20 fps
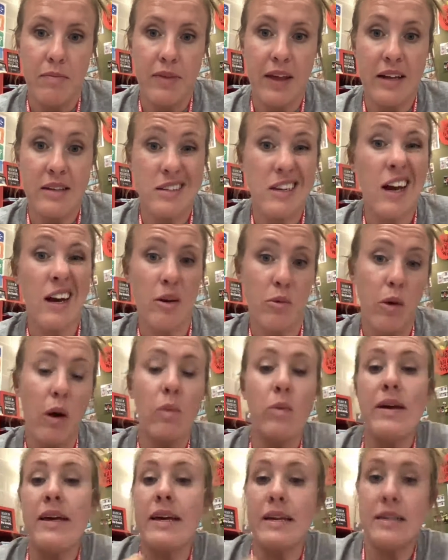That's kind of what
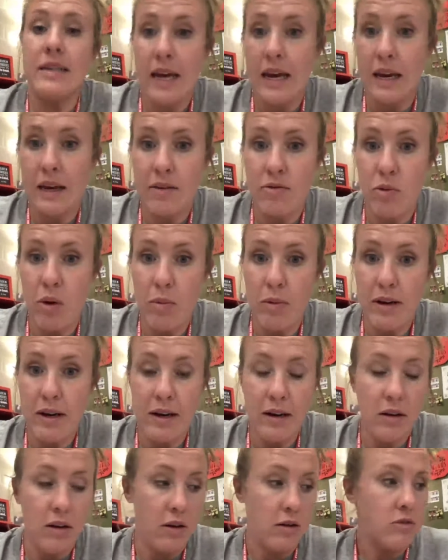we can take as what we
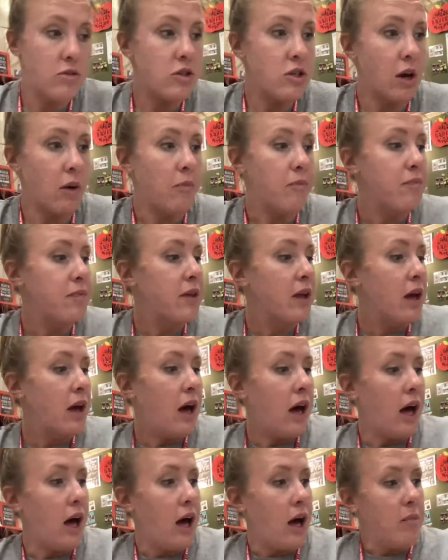need to learn. So,
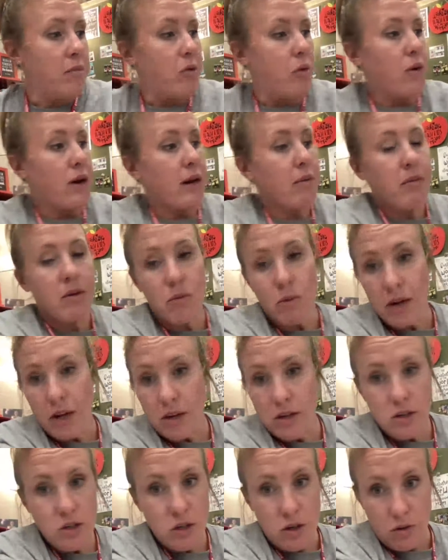what I want you
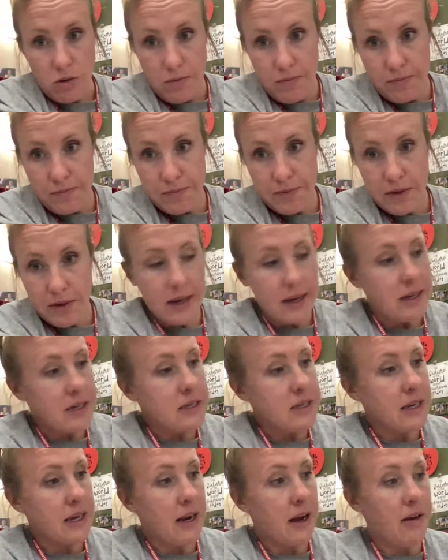to do
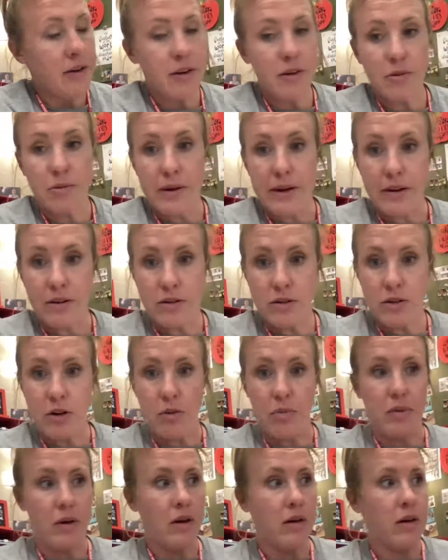is get out your reader's
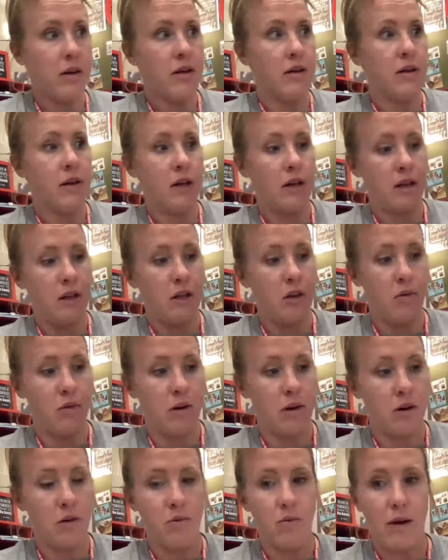notebook. You are
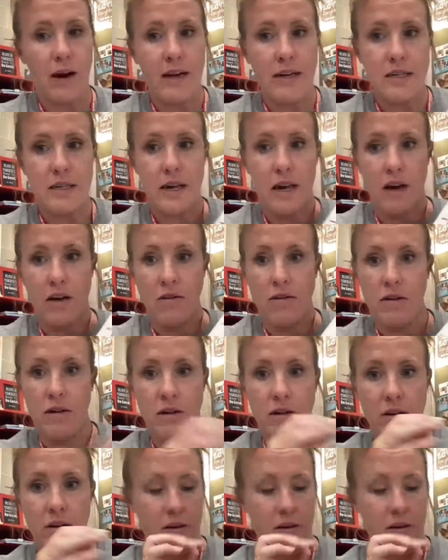going to write down